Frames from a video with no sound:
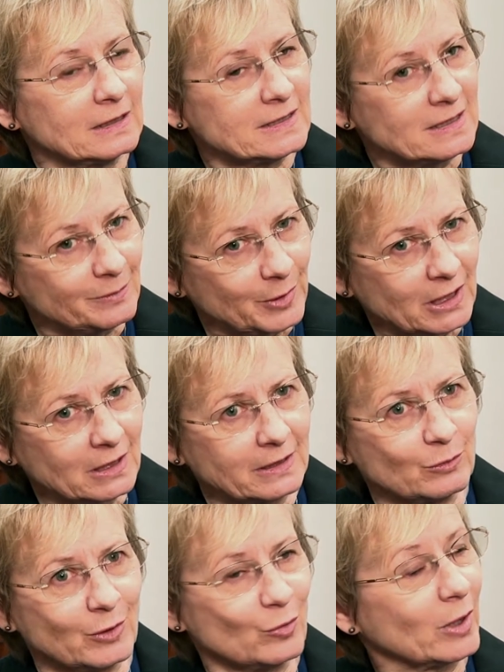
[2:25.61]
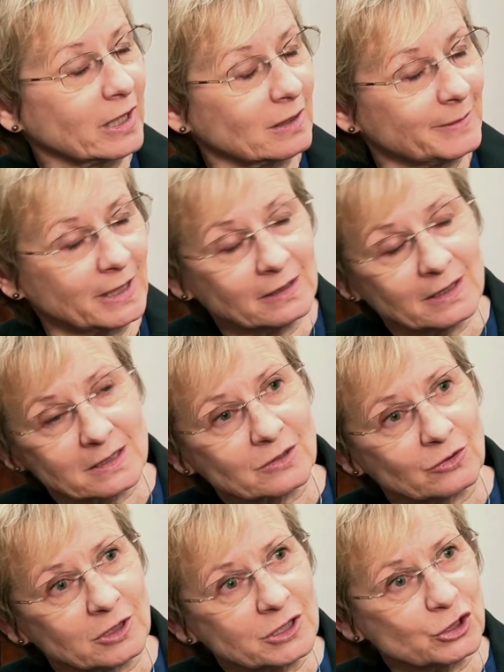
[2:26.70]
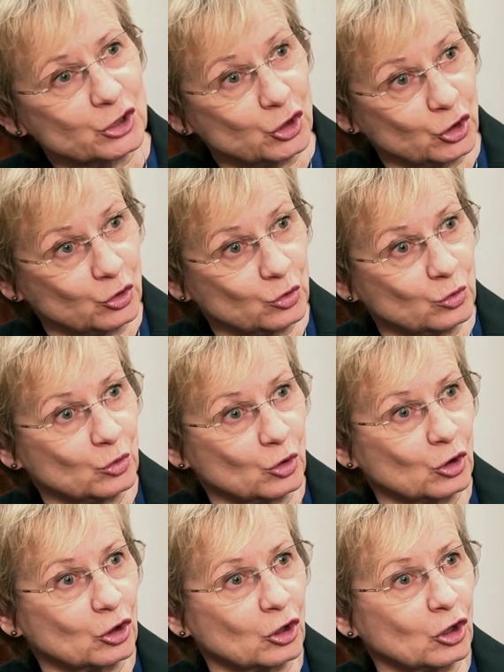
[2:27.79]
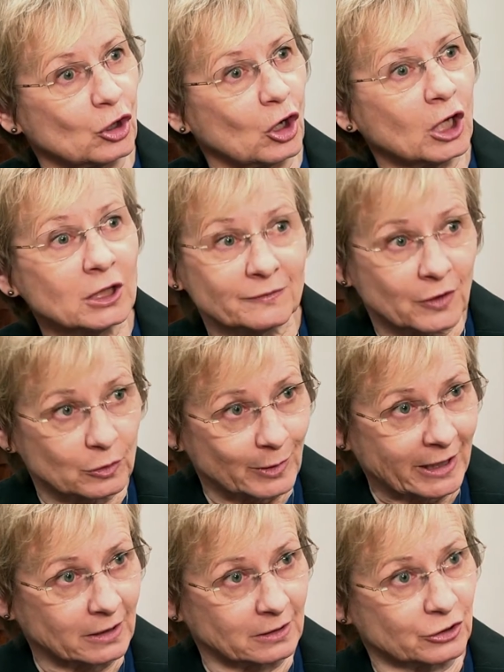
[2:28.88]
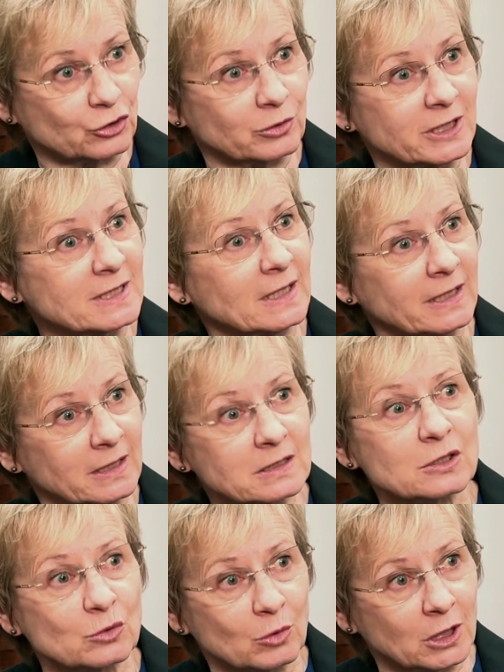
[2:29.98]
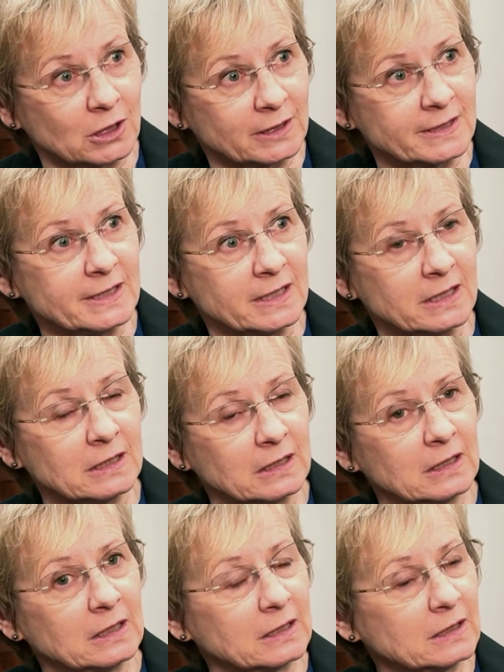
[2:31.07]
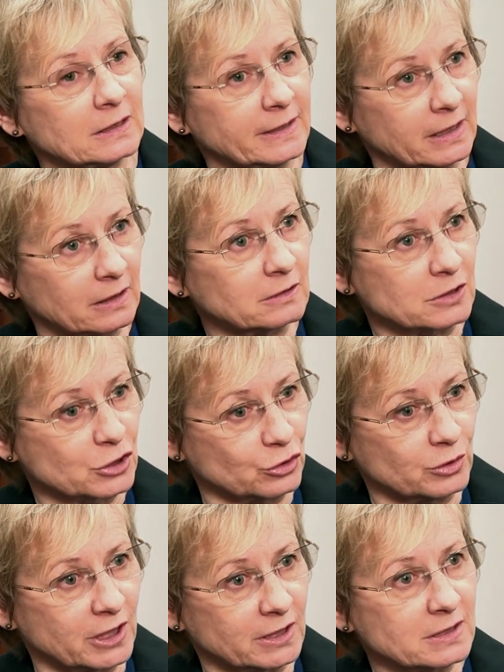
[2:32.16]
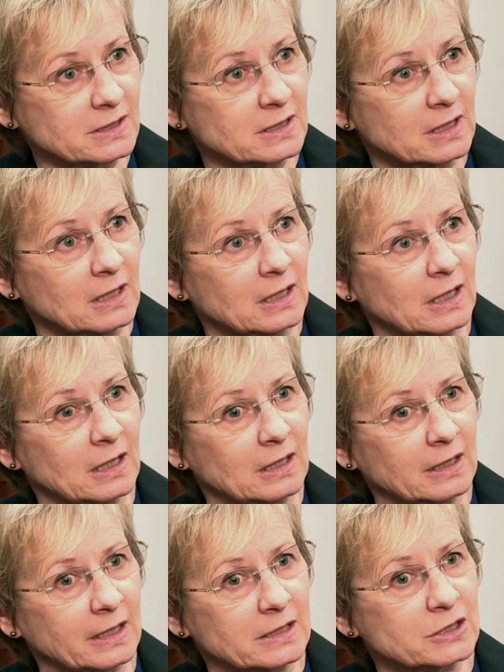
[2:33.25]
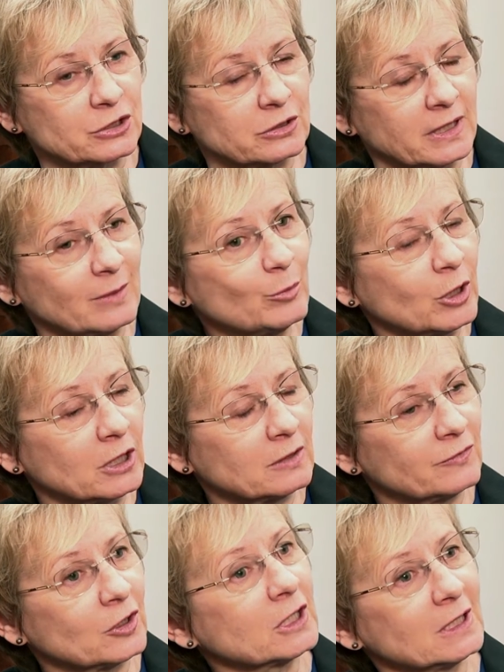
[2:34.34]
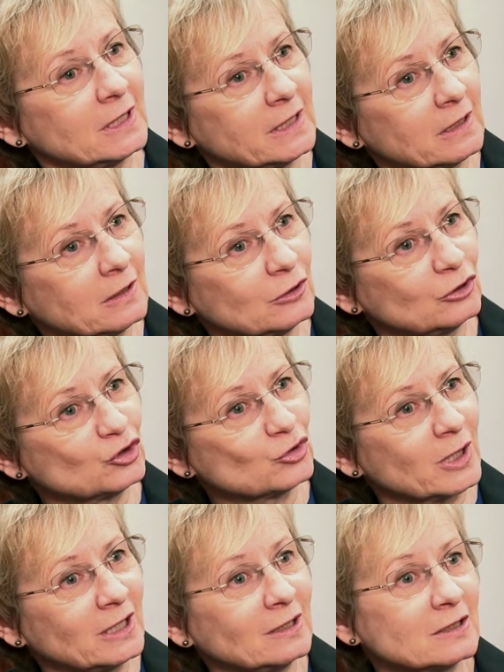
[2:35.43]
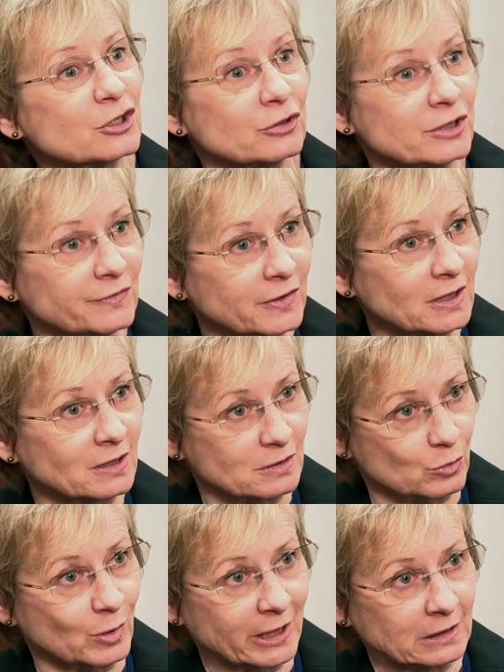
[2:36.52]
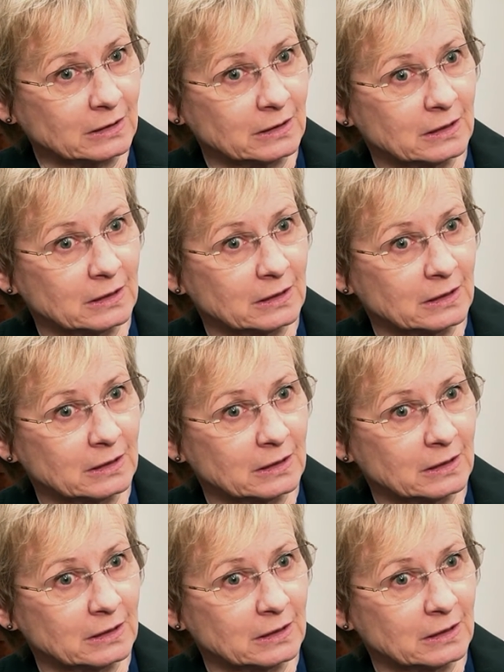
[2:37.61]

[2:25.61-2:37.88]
Typically, we recommend this course to all of our regulatory science, quality, clinical students. It's certainly part of our clinical trial certificate as well.